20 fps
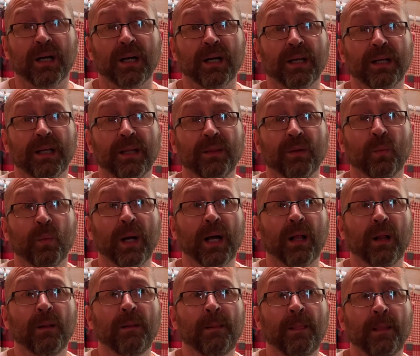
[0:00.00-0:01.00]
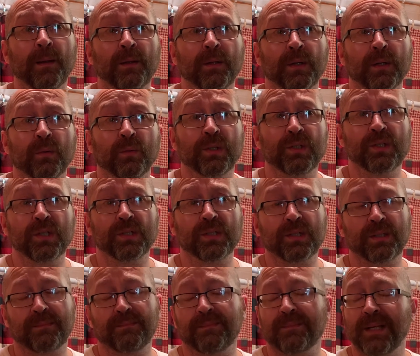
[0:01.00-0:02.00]
in the well, which
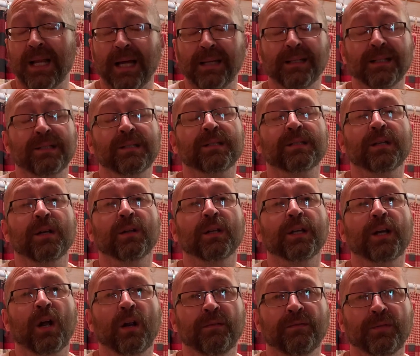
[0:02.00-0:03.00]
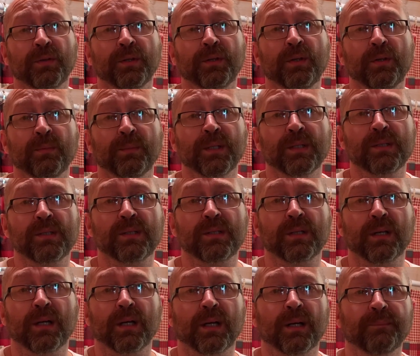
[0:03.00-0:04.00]
is not necessarily harmful to humans,
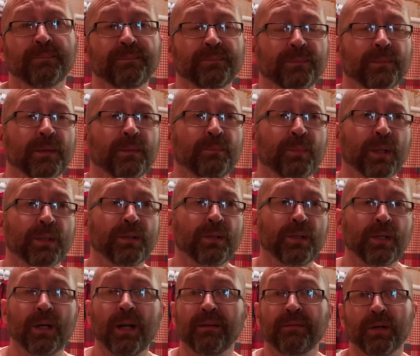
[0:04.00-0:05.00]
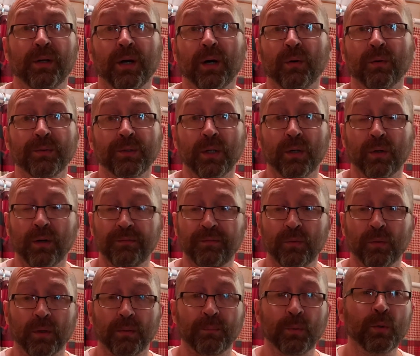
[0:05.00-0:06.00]
but you never know. You know, if
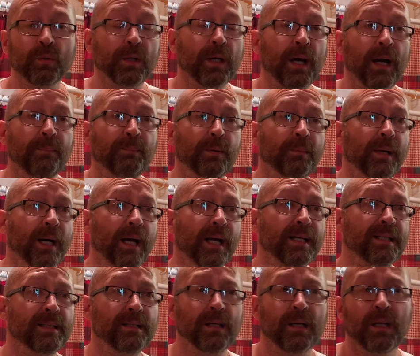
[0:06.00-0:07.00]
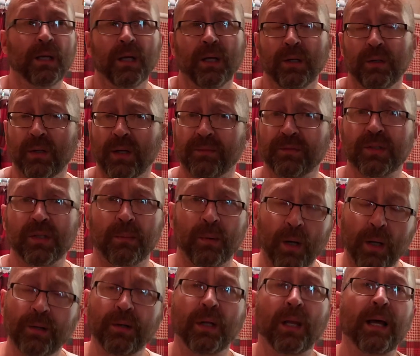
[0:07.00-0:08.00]
you're immune compromised, you have some
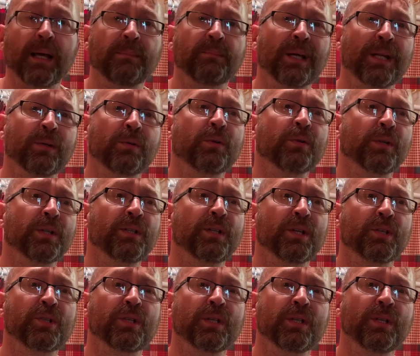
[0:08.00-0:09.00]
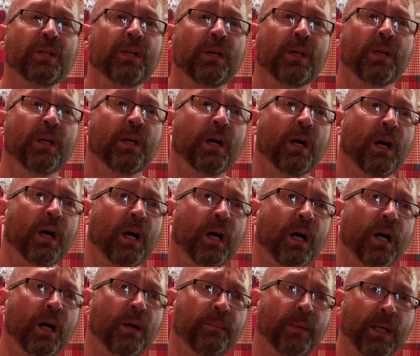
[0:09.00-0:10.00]
underlying medical condition,
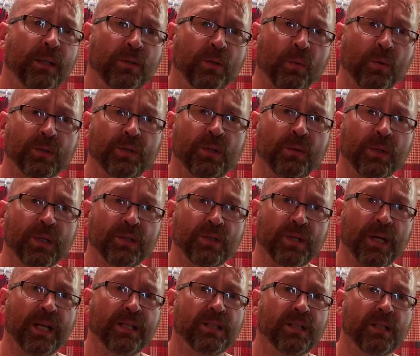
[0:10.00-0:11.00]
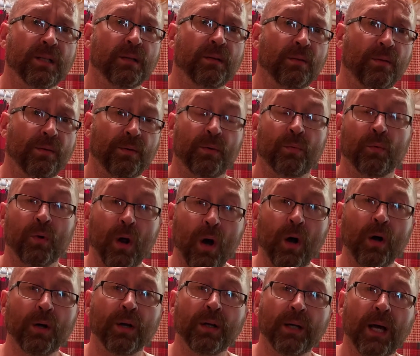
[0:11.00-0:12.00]
and you were to ingest the
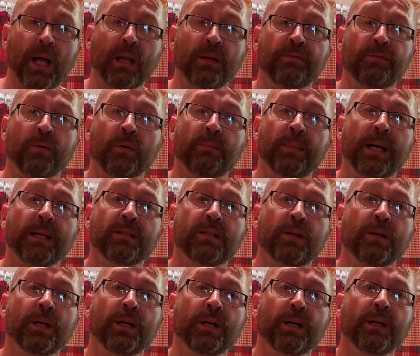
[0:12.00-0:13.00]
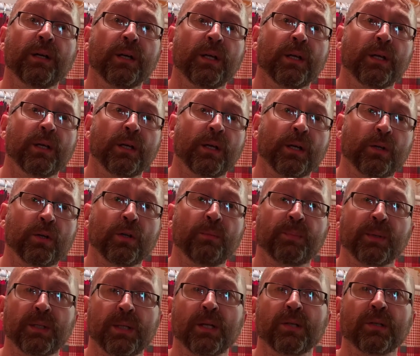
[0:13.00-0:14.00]
wrong coliform bacteria, it could
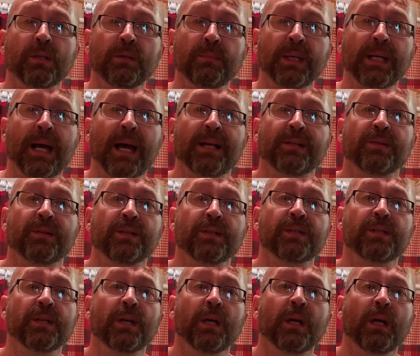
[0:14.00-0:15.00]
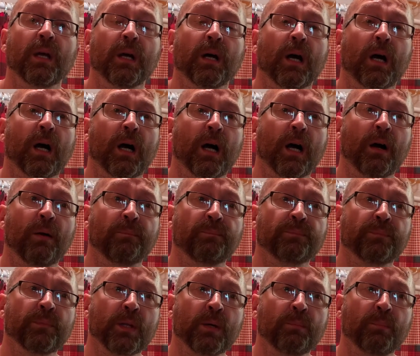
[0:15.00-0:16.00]
potentially be hazardous.
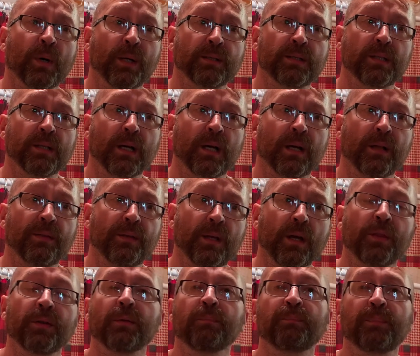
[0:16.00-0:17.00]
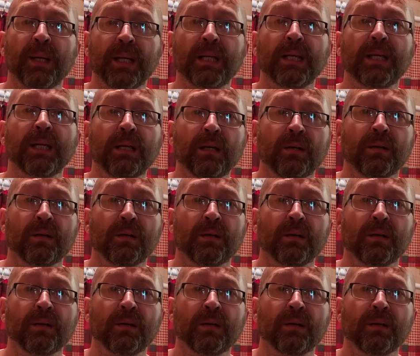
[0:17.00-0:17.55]
But the other biggie